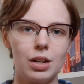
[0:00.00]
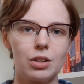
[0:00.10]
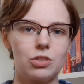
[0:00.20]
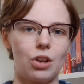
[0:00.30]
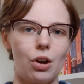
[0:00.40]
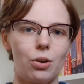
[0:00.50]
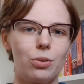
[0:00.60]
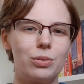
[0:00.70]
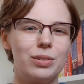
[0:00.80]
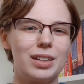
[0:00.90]

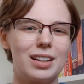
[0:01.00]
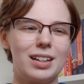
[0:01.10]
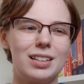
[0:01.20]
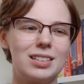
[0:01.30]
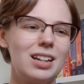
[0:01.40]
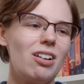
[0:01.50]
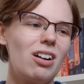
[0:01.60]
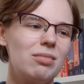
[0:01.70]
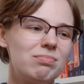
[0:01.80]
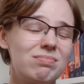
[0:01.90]
so there
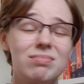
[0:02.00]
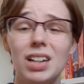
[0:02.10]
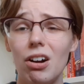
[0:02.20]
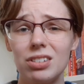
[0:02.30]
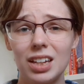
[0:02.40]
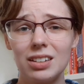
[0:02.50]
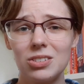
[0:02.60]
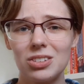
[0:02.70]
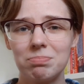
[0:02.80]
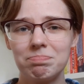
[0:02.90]
are
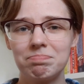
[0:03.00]
things.